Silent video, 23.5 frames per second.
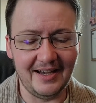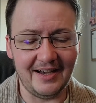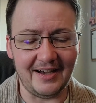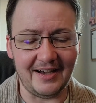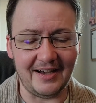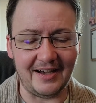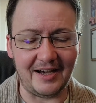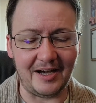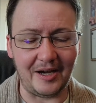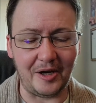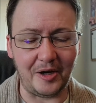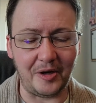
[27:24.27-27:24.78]

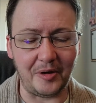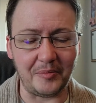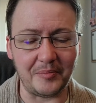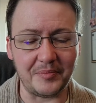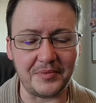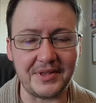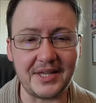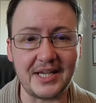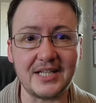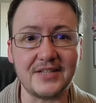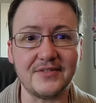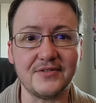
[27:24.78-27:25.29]

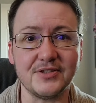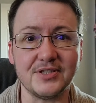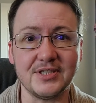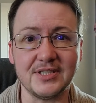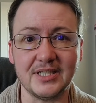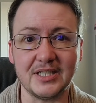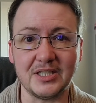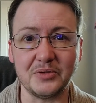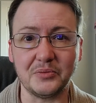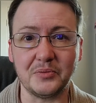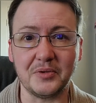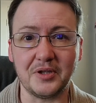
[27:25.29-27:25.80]
Um, thanks for
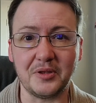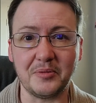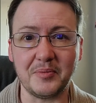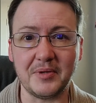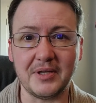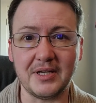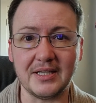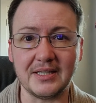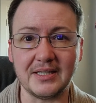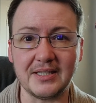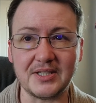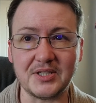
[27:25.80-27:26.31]
sticking with
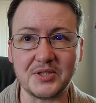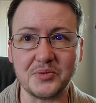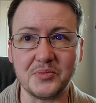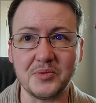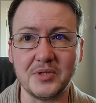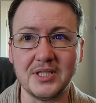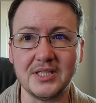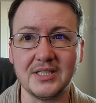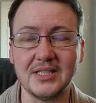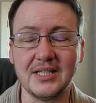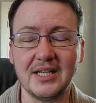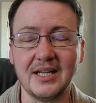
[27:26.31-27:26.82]
me on this
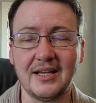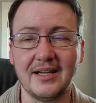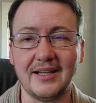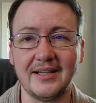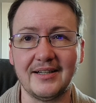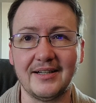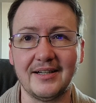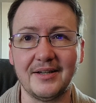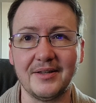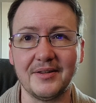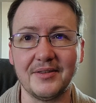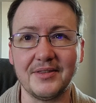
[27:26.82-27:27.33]
one.
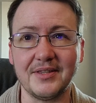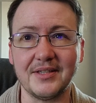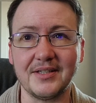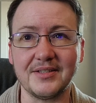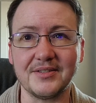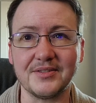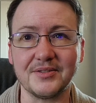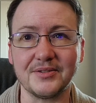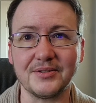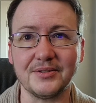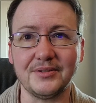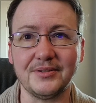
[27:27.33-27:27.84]
Uh,
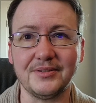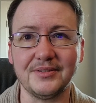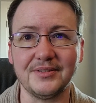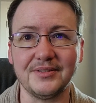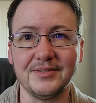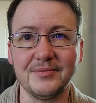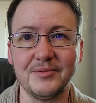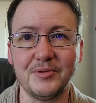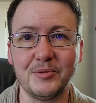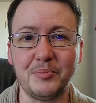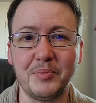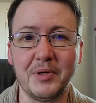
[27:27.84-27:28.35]
things will
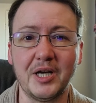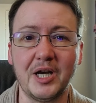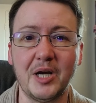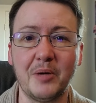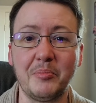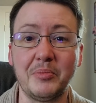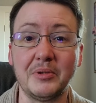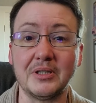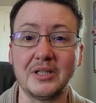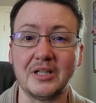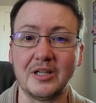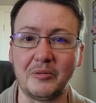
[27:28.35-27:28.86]
will pick
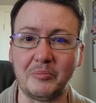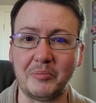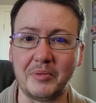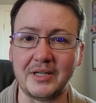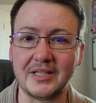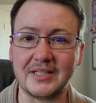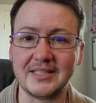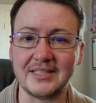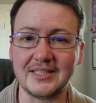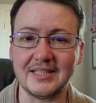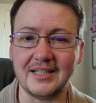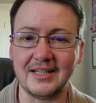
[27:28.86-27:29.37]
up a little
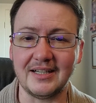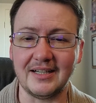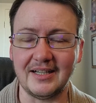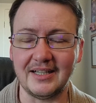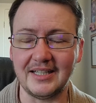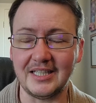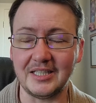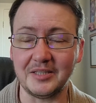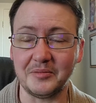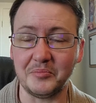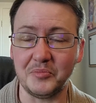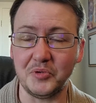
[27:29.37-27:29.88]
bit uh,
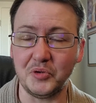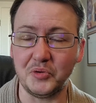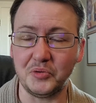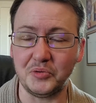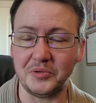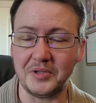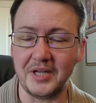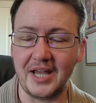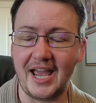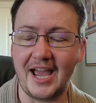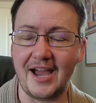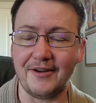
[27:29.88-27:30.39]
in
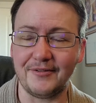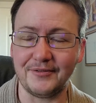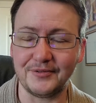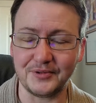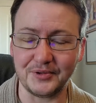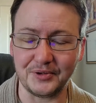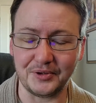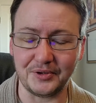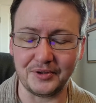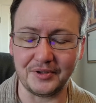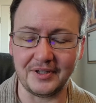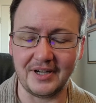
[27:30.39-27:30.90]
mood
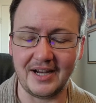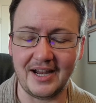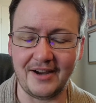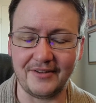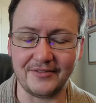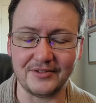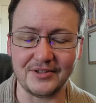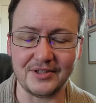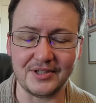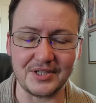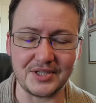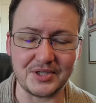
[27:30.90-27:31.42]
after
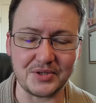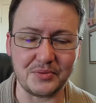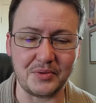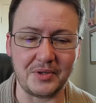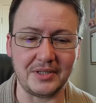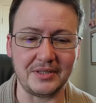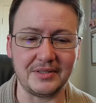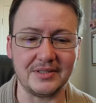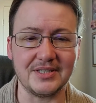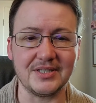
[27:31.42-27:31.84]
after this one.